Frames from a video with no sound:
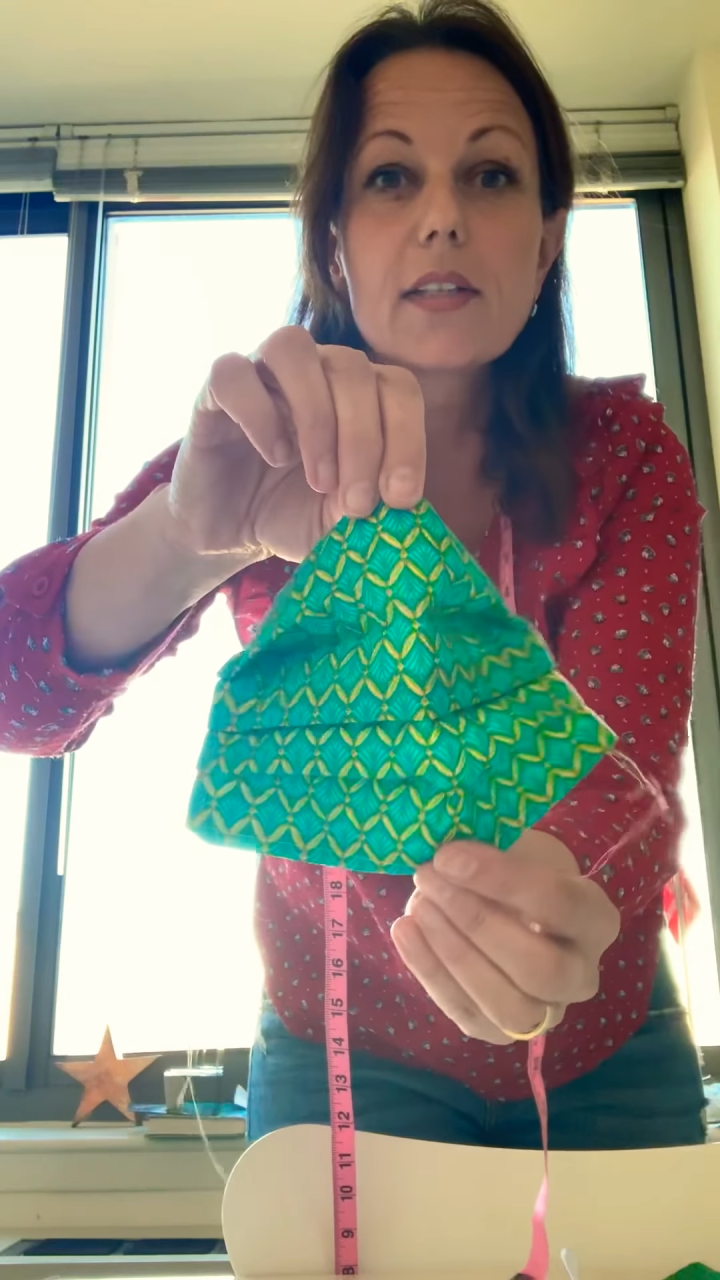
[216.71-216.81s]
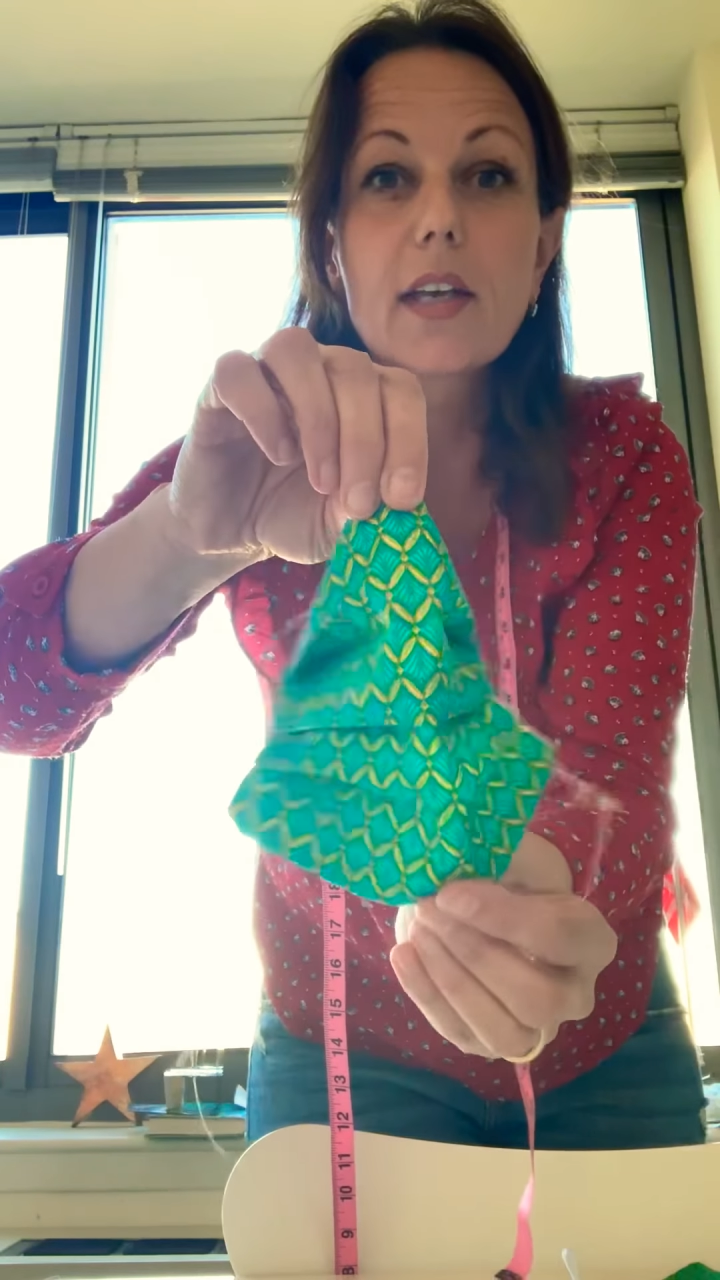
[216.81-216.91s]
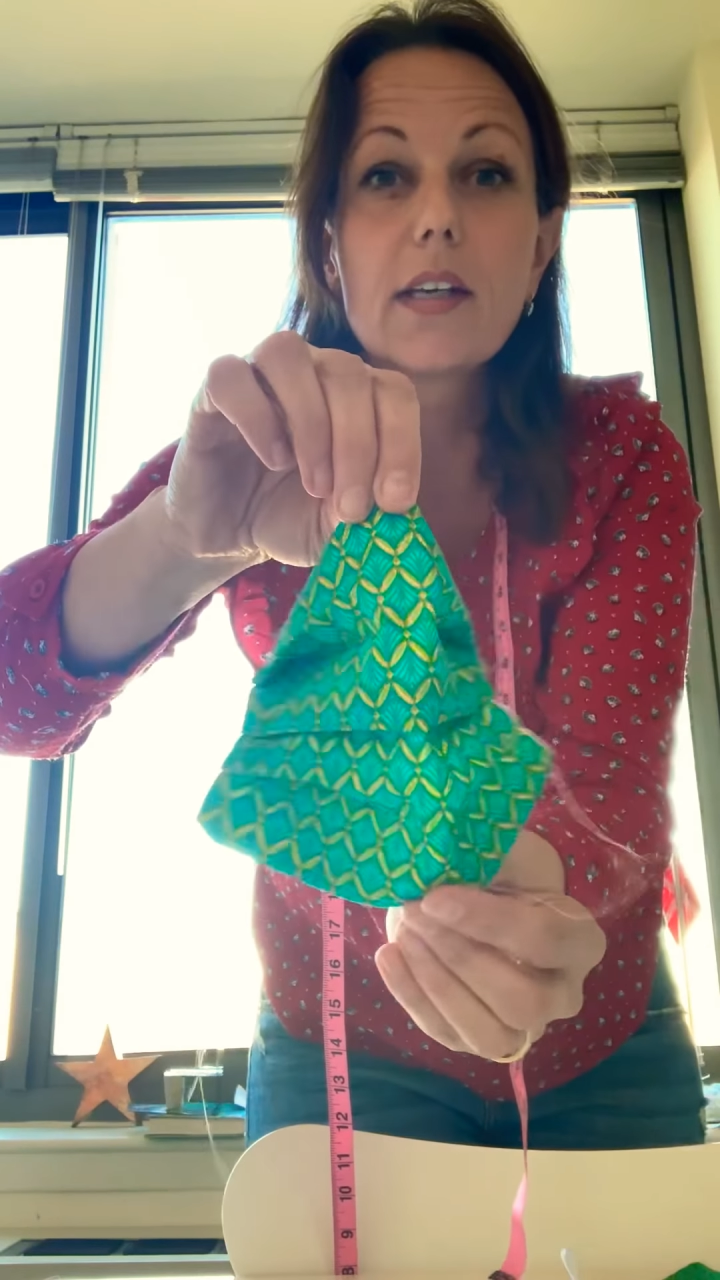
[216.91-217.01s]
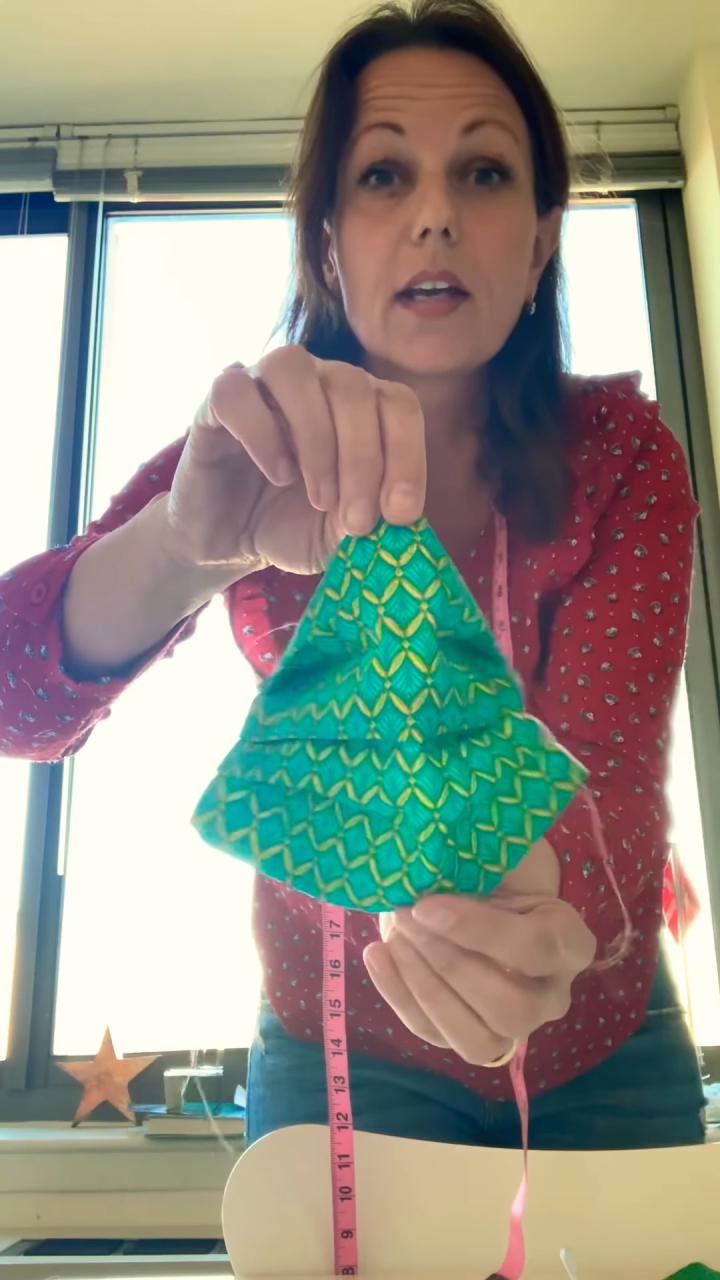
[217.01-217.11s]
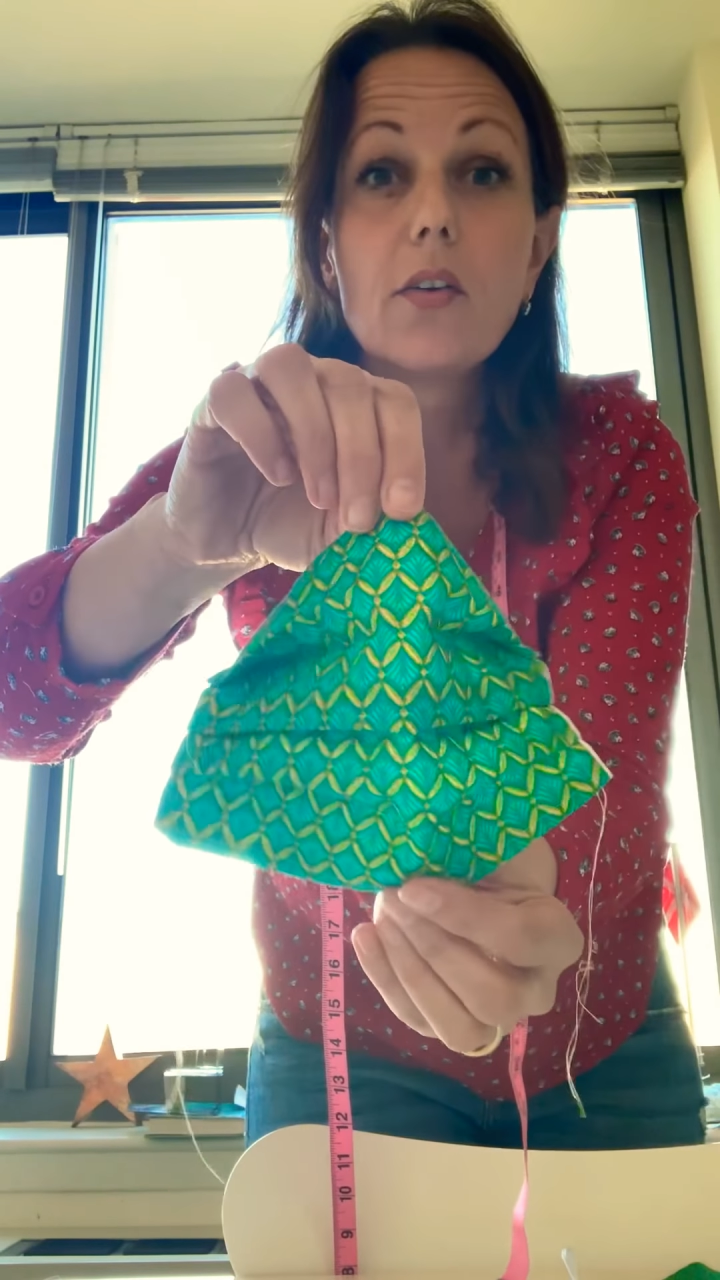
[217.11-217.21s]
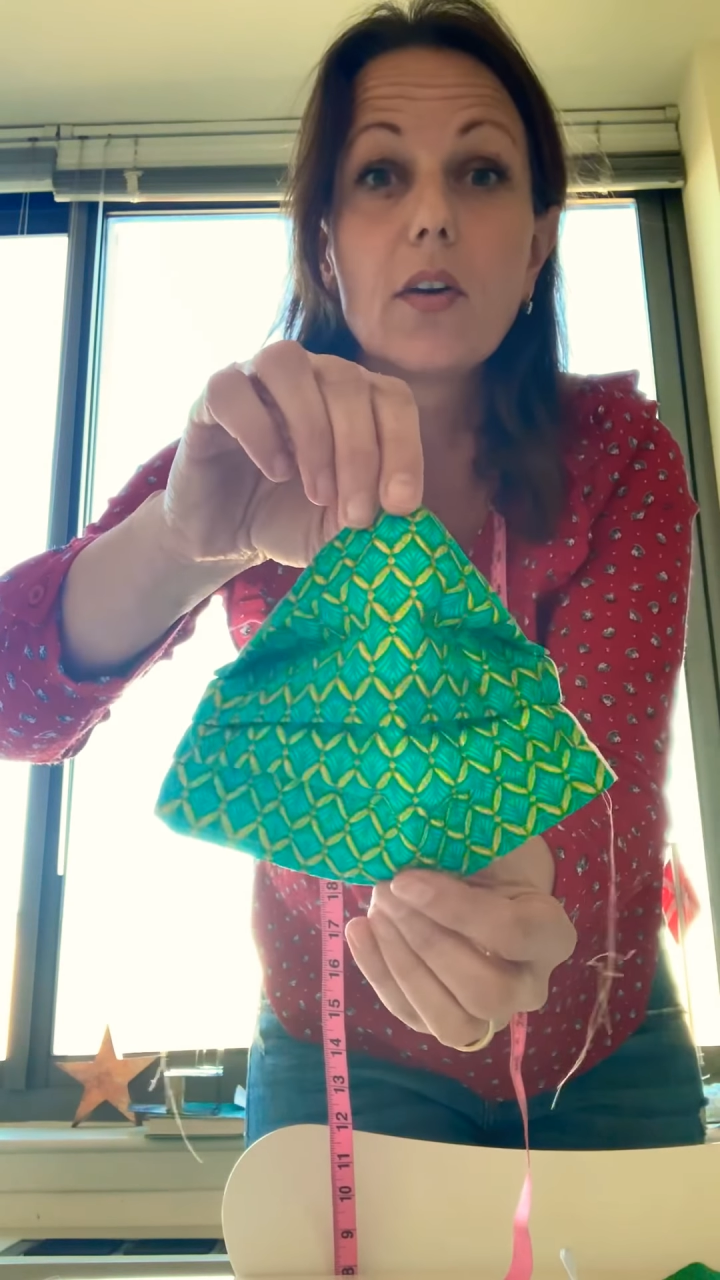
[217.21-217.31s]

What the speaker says: is that it can go